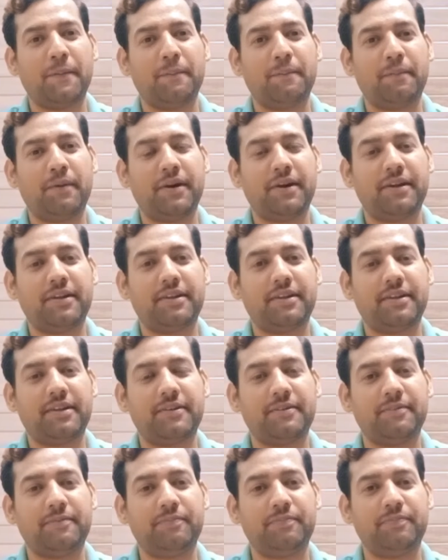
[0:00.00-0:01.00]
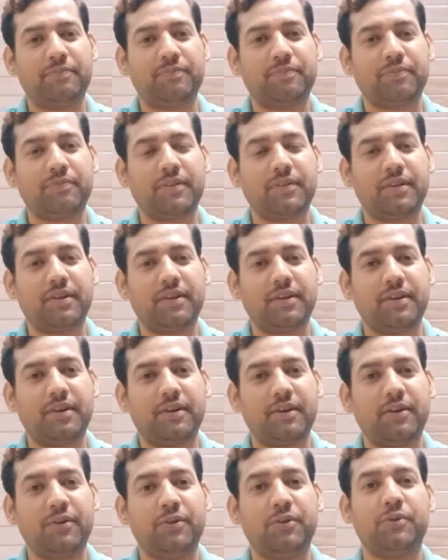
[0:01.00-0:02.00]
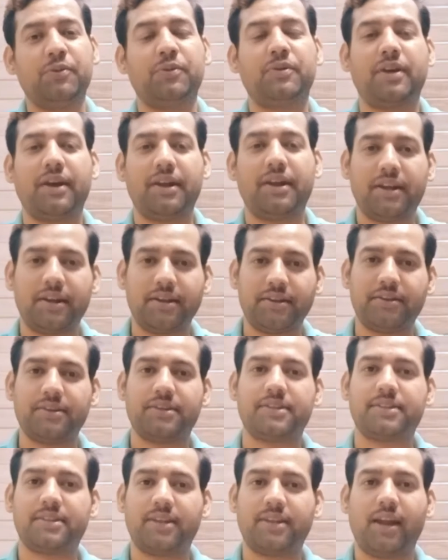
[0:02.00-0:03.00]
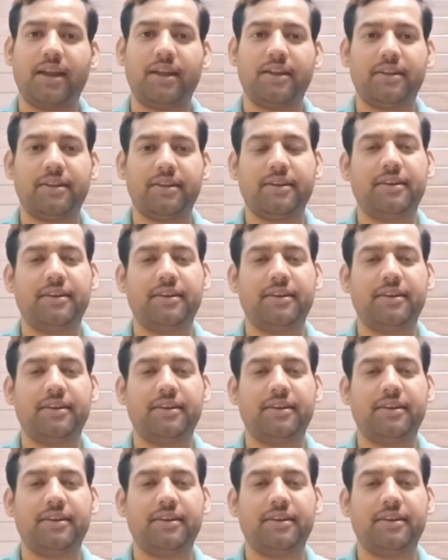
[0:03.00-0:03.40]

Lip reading: but you can understand